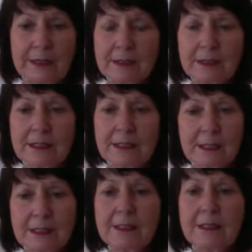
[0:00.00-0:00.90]

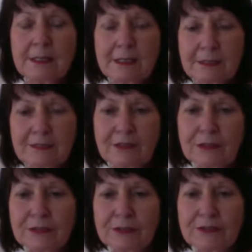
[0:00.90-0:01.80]
it is a
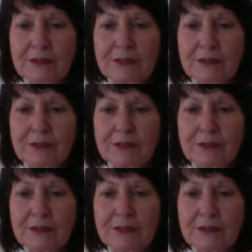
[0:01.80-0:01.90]
difficult